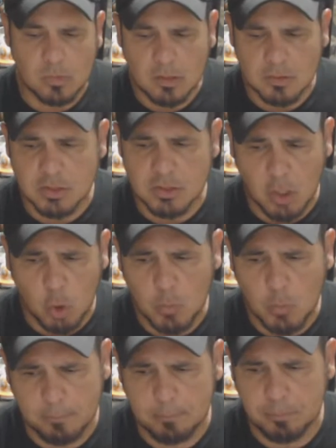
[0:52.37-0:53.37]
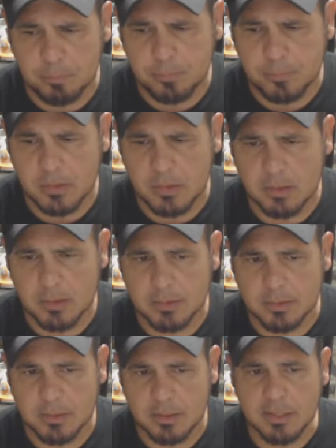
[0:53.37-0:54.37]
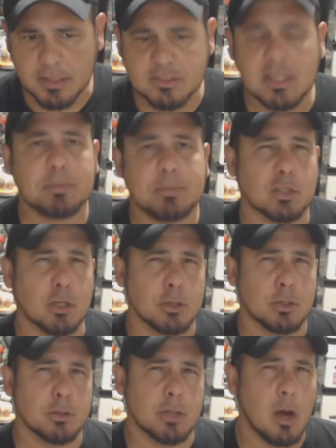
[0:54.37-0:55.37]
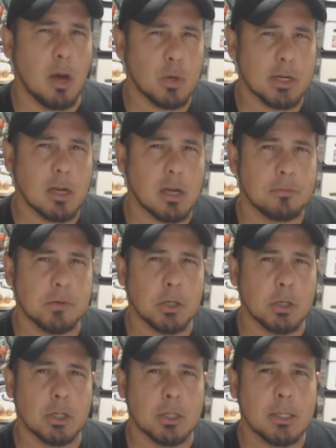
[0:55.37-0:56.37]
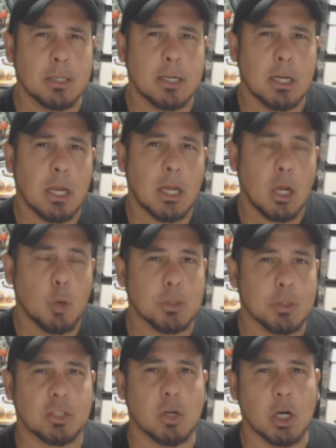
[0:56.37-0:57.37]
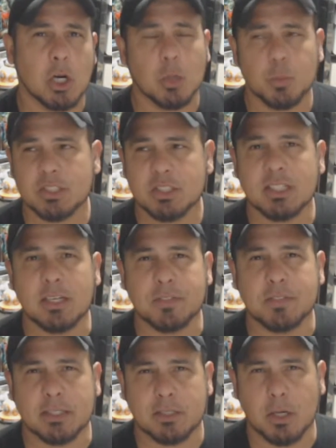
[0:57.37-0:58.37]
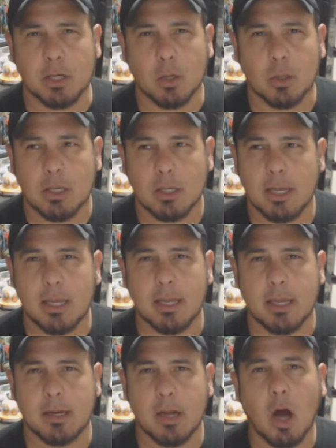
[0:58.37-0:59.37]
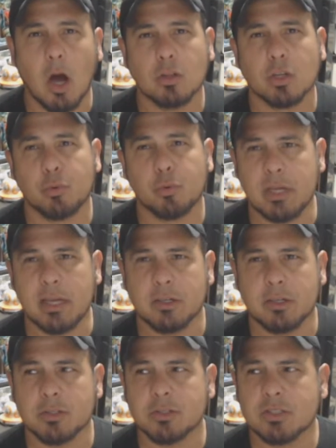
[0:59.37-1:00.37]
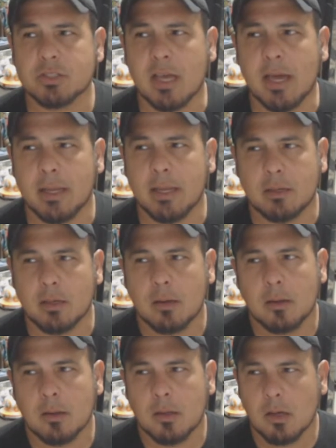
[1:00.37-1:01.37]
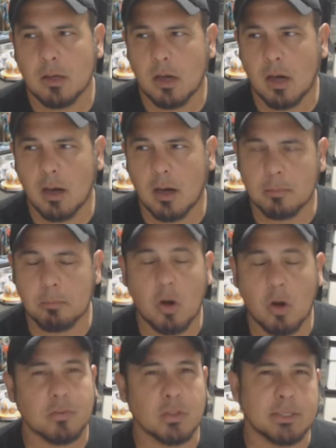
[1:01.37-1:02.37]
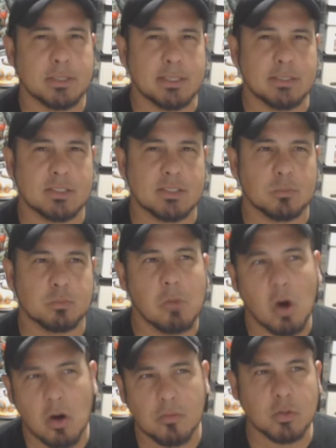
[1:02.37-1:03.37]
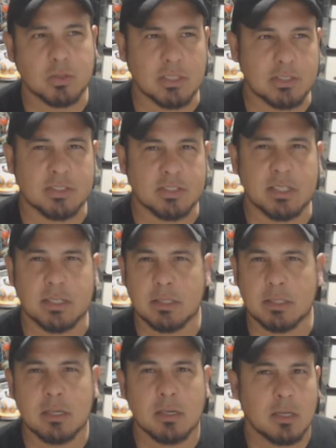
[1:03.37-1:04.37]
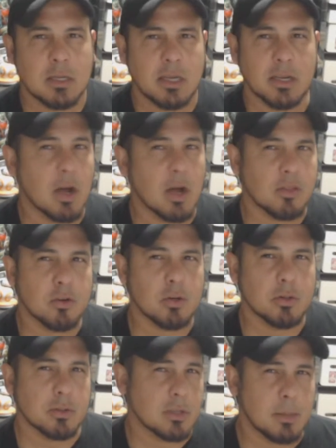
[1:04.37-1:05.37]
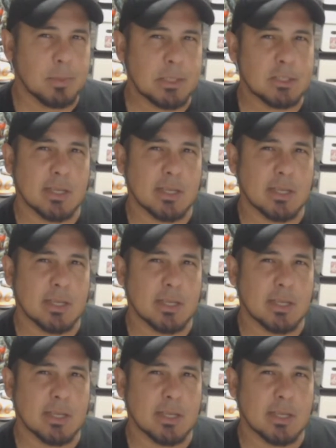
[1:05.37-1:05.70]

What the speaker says: So in this episode, I want to cover what's going on with Steve Ditko and all the creators that Marvel, DC, and other companies